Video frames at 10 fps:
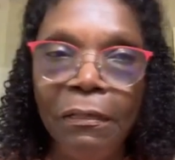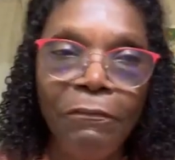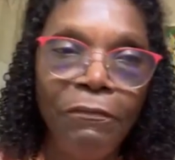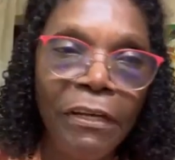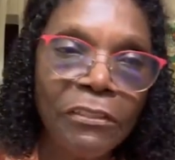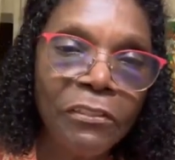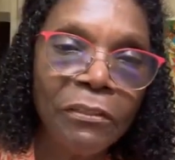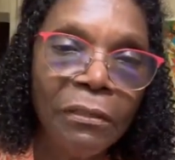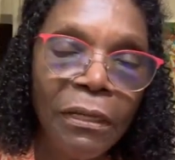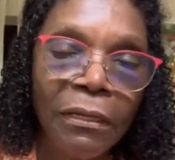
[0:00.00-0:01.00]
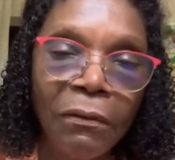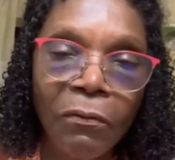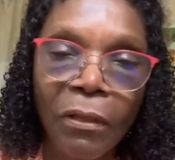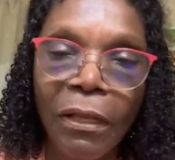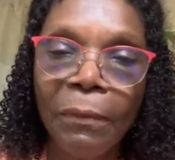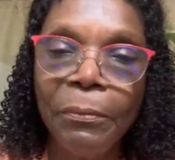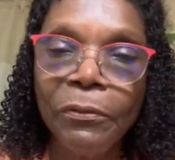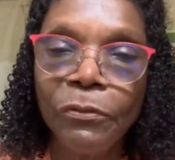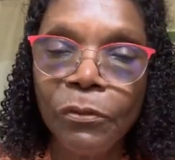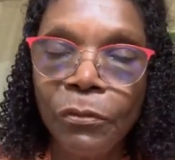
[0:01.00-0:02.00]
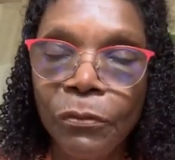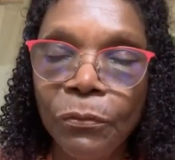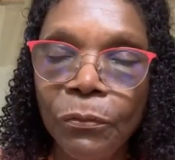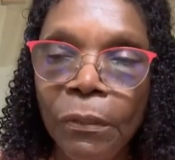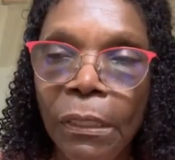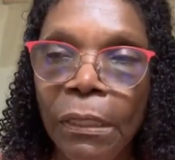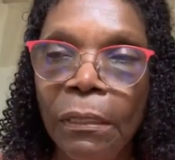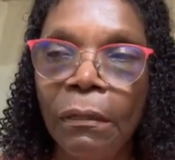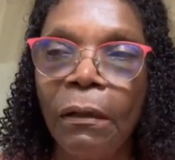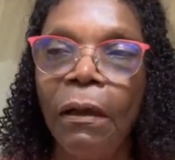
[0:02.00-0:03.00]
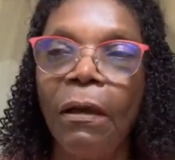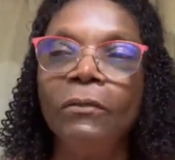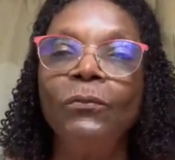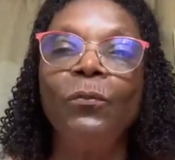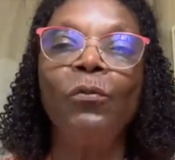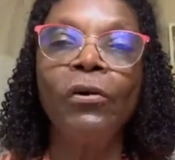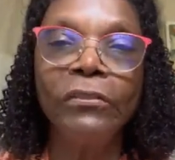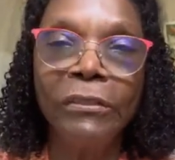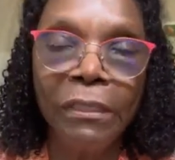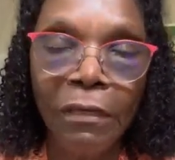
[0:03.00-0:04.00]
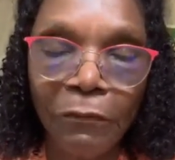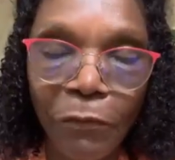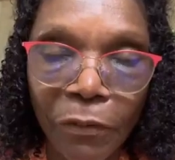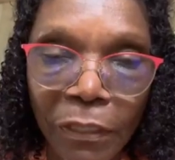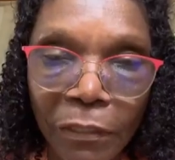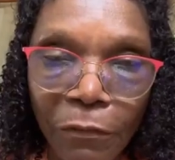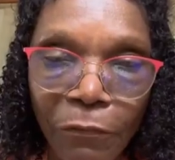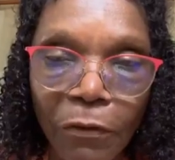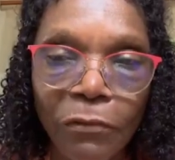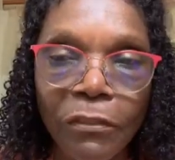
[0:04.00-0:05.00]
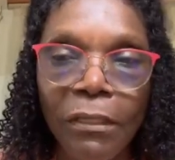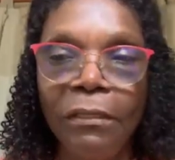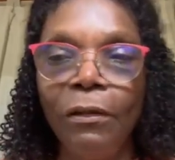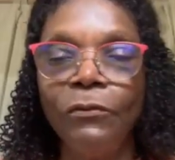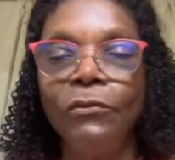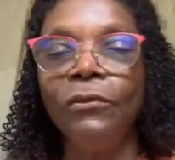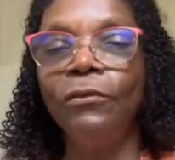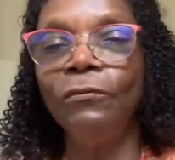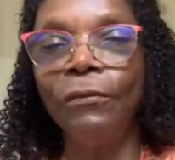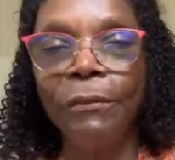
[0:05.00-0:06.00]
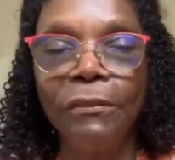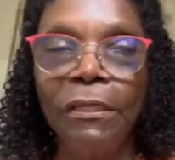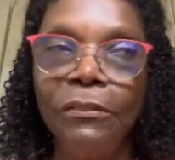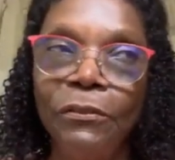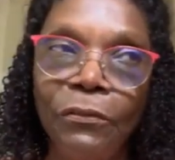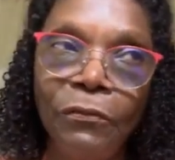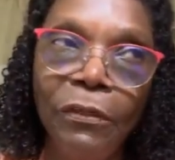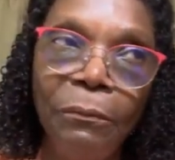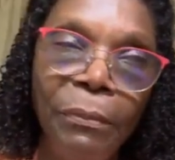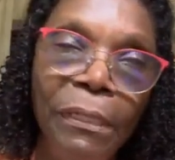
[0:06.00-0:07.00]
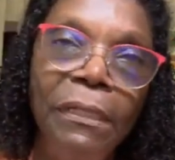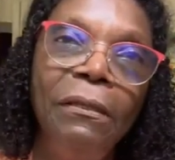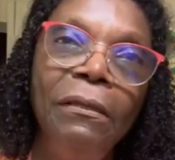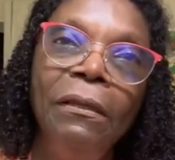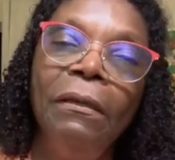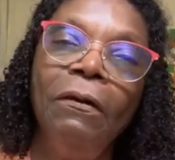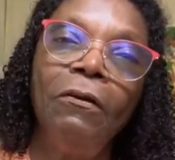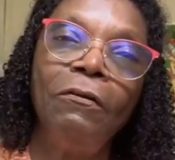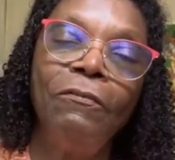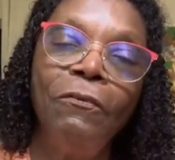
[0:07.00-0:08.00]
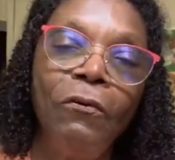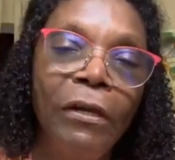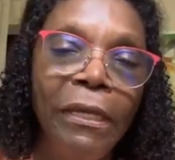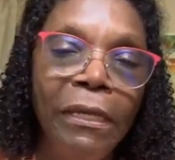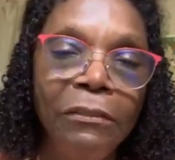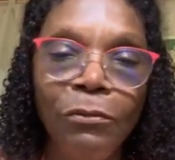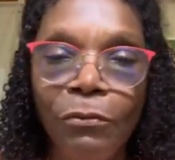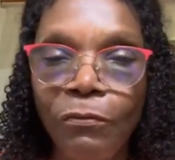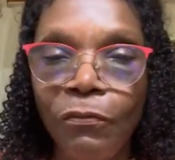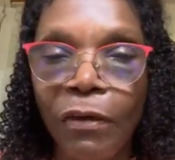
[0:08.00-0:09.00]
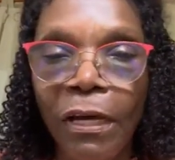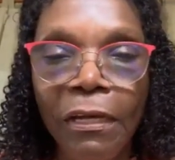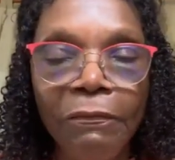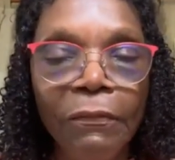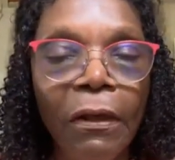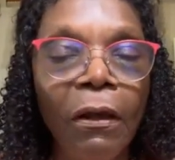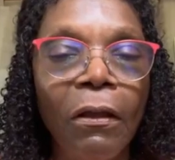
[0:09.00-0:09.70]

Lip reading: the infection, all coupled to cause worsening of your kidney function that now took you from a stage 3B or 4A to a 5.